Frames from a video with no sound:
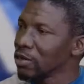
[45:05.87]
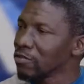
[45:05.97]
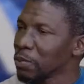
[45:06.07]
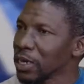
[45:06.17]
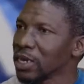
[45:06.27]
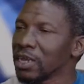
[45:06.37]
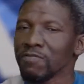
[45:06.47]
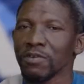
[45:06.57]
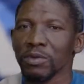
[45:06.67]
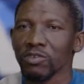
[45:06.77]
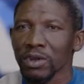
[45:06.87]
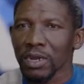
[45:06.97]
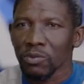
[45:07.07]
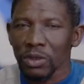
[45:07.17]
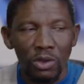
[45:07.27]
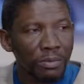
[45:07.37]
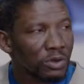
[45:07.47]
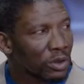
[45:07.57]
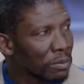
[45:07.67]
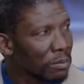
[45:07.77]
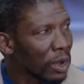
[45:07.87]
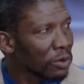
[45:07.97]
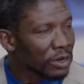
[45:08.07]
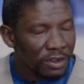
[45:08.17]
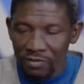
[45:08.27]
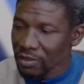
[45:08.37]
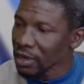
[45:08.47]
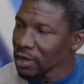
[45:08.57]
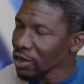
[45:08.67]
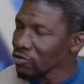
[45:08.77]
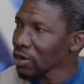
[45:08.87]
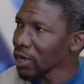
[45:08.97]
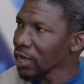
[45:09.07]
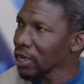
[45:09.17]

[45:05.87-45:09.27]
spread the information that we come to embark on this national